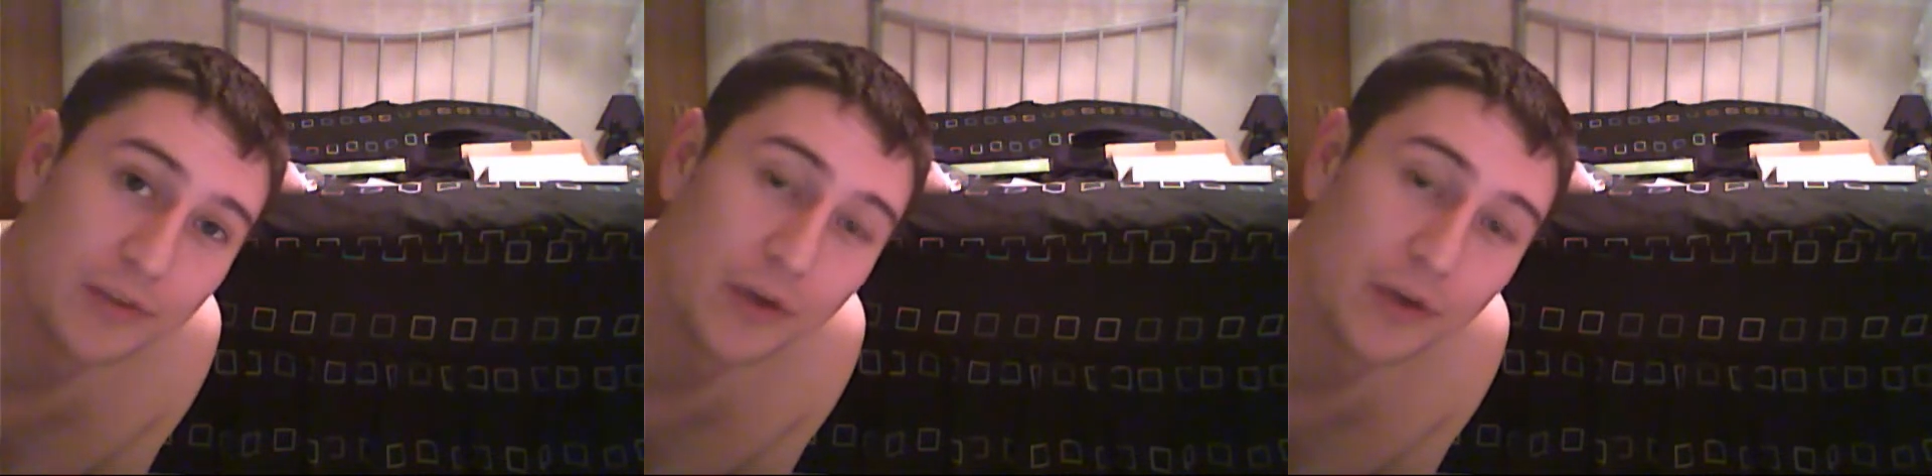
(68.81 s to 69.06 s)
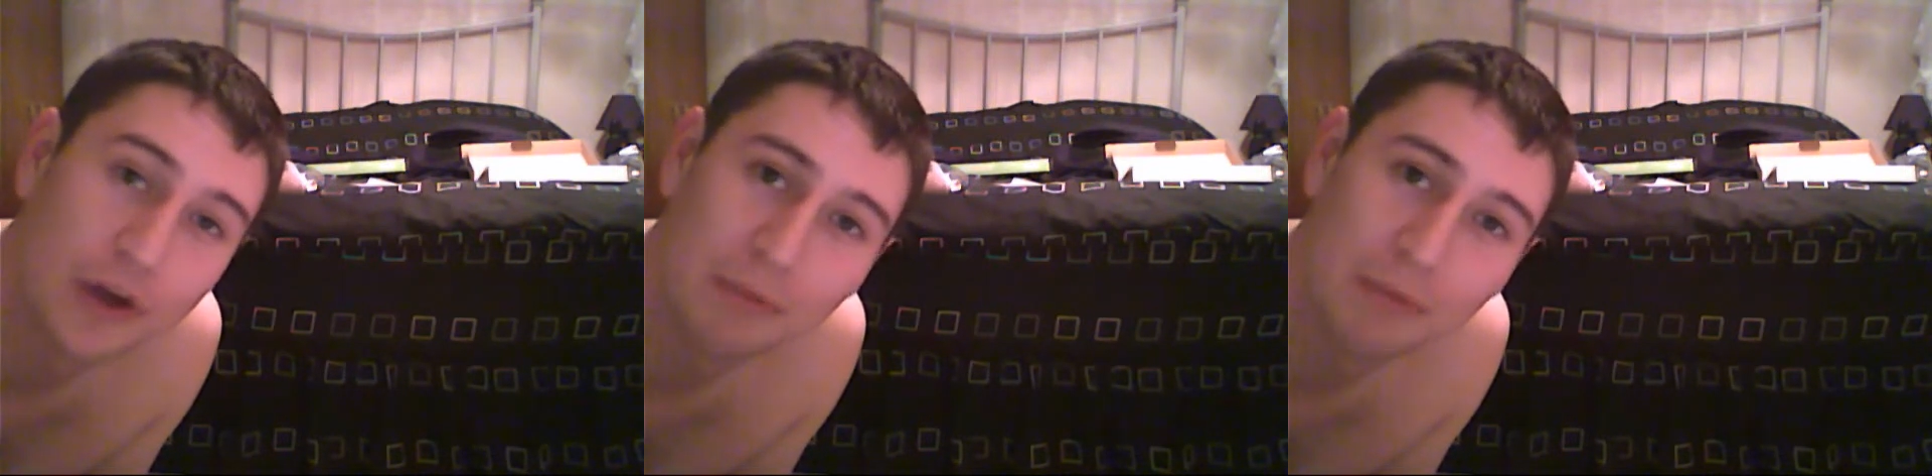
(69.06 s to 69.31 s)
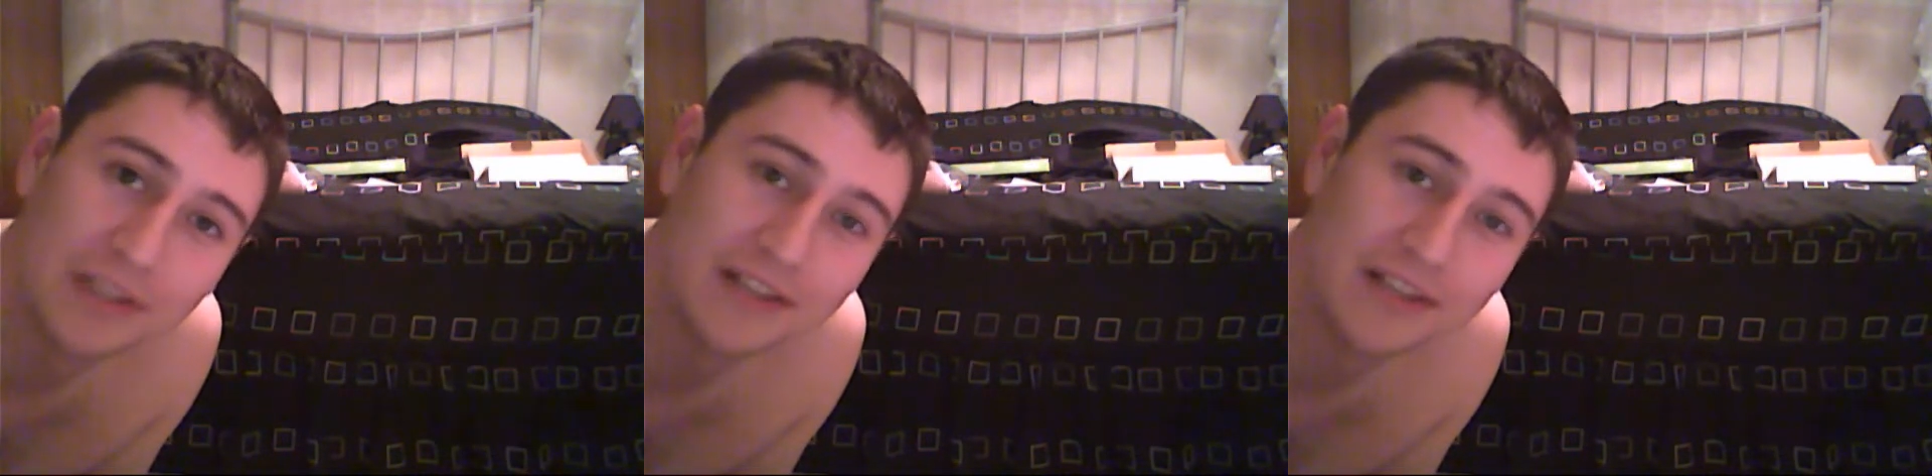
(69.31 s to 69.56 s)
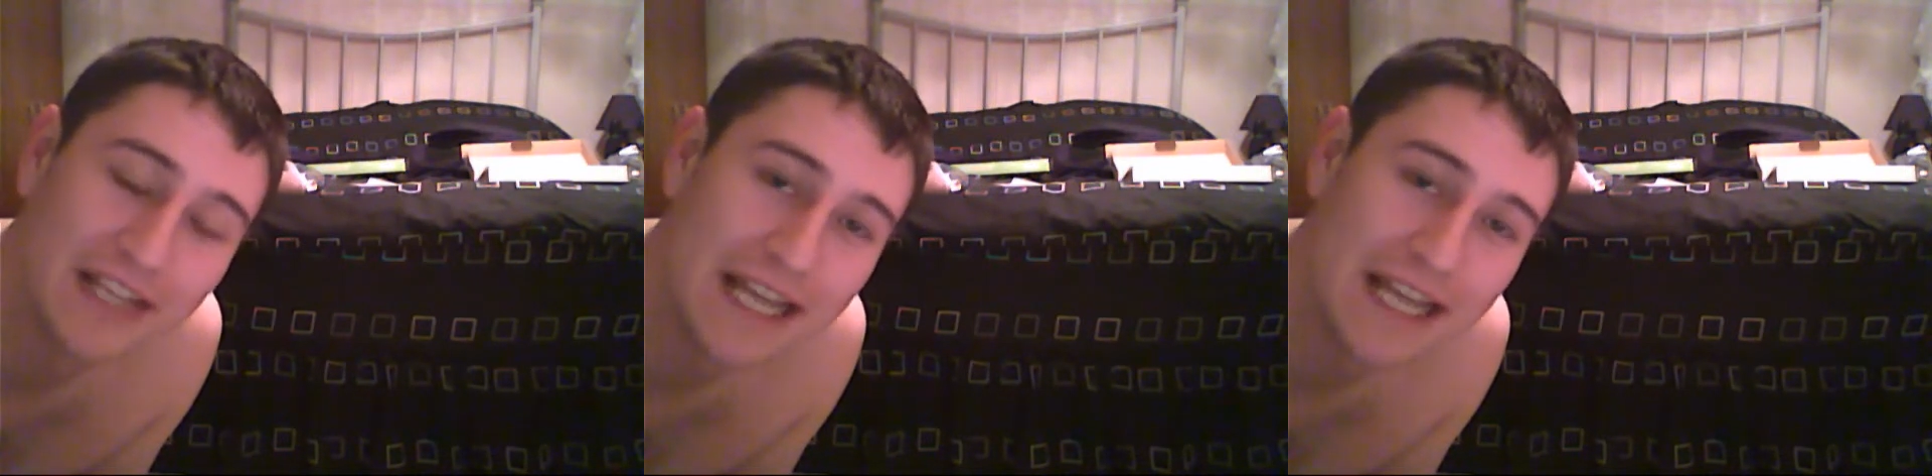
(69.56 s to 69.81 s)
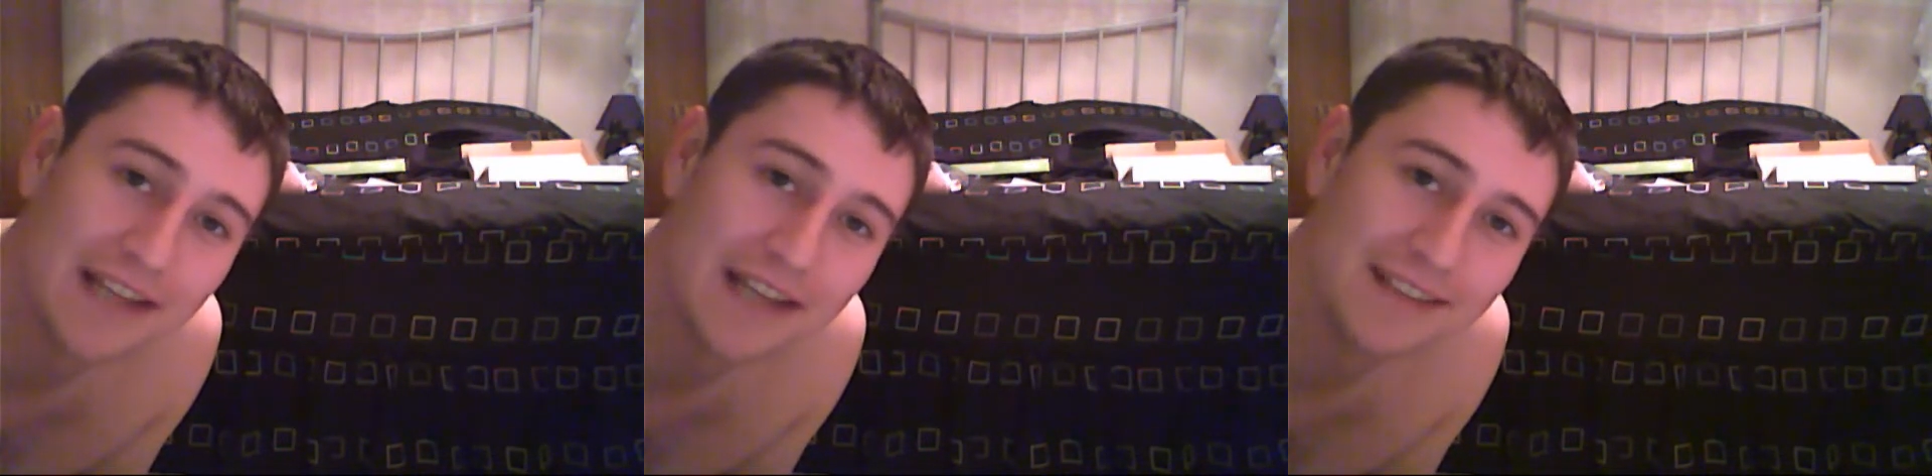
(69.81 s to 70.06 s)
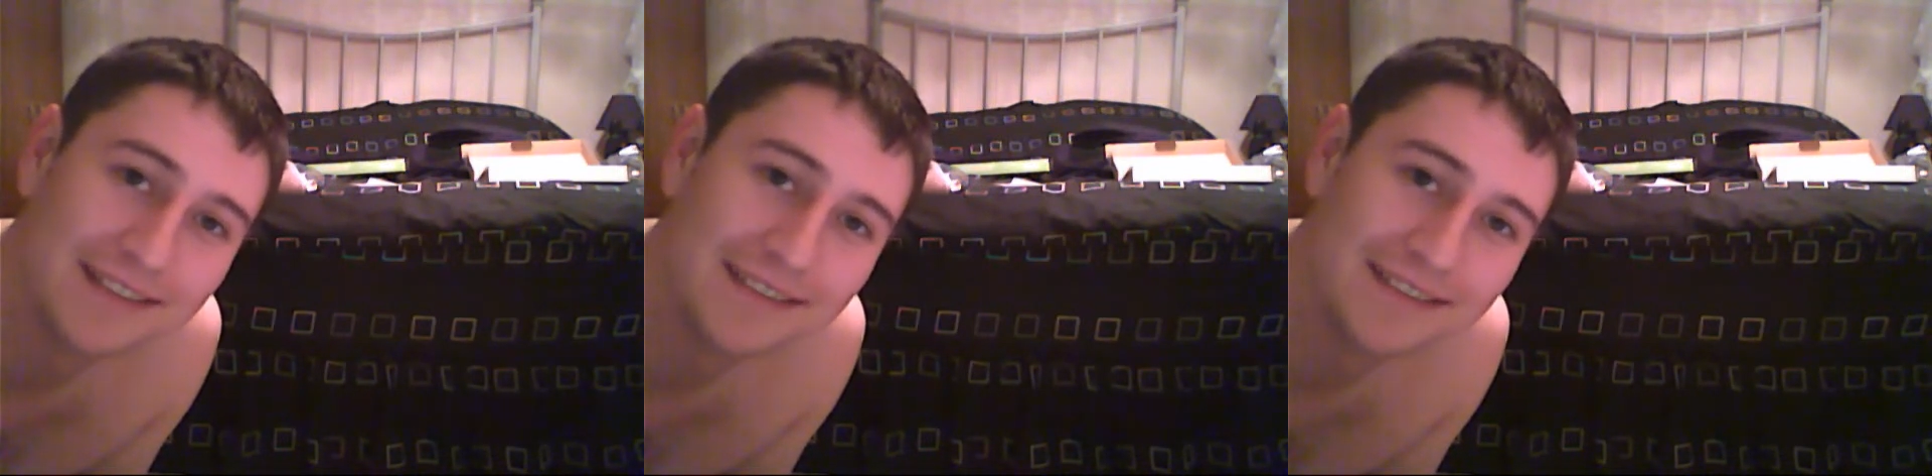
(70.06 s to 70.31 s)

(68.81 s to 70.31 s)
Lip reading: one completely naked,